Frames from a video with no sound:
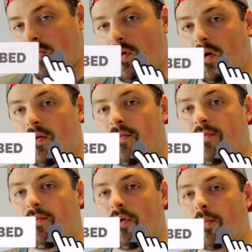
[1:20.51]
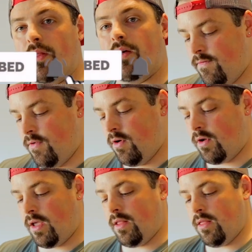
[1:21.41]
or formula for your
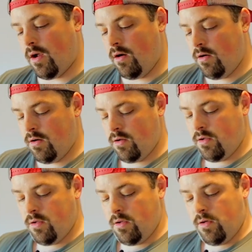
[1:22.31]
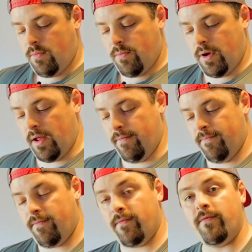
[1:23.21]
kid there. But
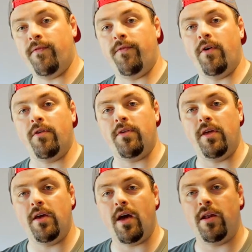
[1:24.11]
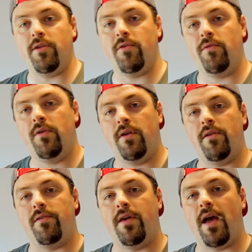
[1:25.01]
first thing you got to do
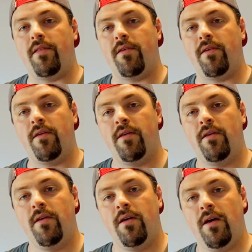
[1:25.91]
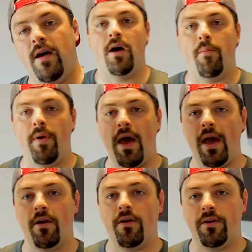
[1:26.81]
is get a
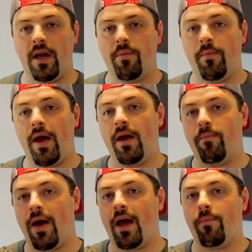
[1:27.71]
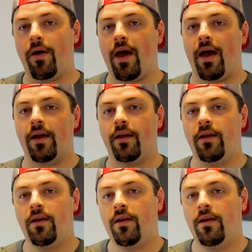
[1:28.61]
bag or a diaper bag backpack,